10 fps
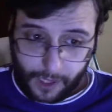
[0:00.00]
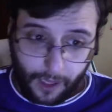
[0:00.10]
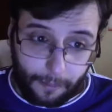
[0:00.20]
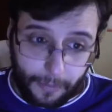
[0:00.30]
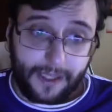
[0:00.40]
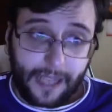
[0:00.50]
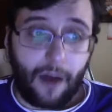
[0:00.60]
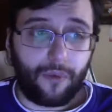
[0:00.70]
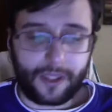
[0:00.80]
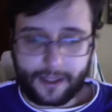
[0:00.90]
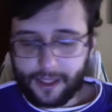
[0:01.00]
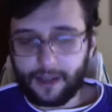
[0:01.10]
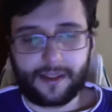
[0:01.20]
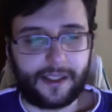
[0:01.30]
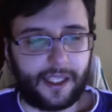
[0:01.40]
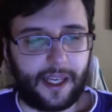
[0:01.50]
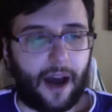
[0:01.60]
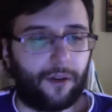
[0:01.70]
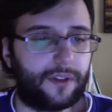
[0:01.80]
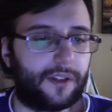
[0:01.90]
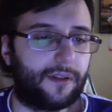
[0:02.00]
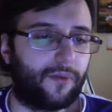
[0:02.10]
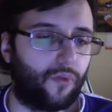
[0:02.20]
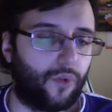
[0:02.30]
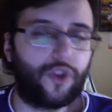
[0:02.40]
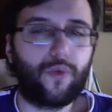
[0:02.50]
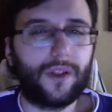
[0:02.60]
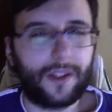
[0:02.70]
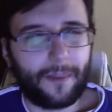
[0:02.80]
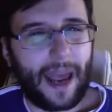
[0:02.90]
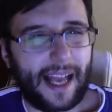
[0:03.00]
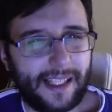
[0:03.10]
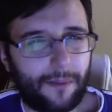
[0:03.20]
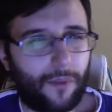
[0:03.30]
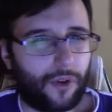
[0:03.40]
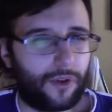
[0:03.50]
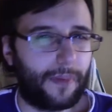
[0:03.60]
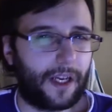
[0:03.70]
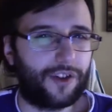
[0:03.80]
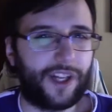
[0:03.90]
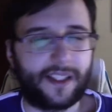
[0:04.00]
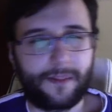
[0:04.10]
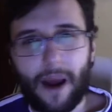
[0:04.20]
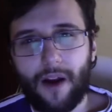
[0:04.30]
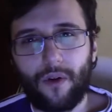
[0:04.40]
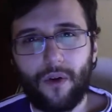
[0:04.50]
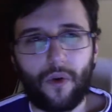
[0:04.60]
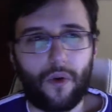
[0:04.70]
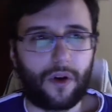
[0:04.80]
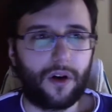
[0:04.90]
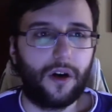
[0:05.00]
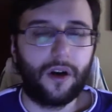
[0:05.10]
But now with the DLC out, which one of them has a bigger chance, Spyro or